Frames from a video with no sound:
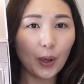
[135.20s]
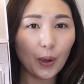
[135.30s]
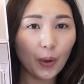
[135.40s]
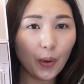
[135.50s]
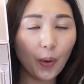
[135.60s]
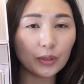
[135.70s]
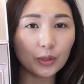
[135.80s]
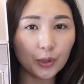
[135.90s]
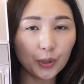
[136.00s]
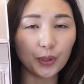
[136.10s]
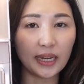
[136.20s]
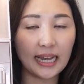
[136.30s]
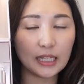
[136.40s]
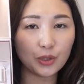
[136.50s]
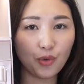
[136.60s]
Code 2
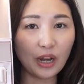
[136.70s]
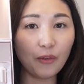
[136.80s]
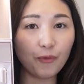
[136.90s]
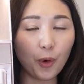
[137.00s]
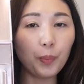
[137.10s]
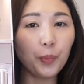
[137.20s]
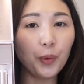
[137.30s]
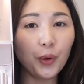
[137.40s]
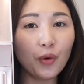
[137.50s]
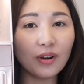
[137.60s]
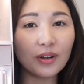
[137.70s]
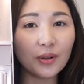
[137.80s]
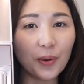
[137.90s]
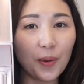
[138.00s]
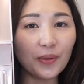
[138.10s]
is 24 Pure
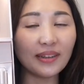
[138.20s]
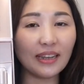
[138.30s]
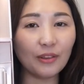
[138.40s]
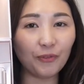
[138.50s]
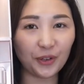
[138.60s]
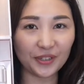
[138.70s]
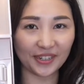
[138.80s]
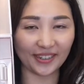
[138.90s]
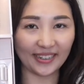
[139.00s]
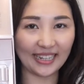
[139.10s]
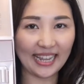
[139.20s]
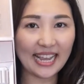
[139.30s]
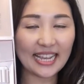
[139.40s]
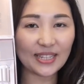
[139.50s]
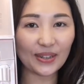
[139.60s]
Gold Infusion.
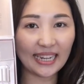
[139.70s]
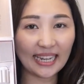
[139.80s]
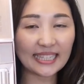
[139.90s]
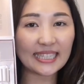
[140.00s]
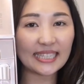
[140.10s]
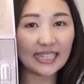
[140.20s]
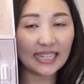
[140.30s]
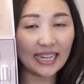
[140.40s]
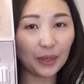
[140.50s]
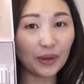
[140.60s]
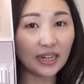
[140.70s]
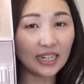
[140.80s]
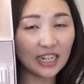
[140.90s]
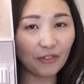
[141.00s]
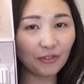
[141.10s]
So it will
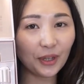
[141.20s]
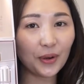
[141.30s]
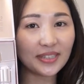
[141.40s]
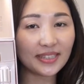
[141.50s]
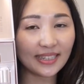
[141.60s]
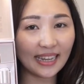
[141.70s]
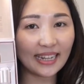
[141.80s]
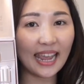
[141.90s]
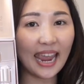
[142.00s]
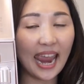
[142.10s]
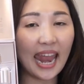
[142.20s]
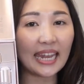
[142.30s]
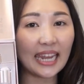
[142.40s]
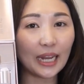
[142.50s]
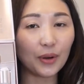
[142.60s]
lift your skin and
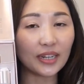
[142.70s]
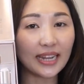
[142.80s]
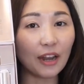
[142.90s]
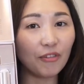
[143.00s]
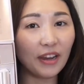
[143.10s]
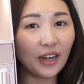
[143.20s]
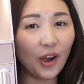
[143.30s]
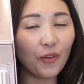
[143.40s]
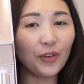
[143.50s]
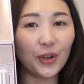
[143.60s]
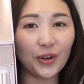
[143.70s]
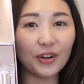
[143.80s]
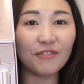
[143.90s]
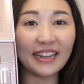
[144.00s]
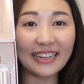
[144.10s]
it will get rid of your
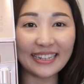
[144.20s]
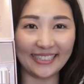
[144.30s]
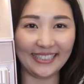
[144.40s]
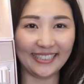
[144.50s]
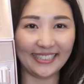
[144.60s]
wrinkles.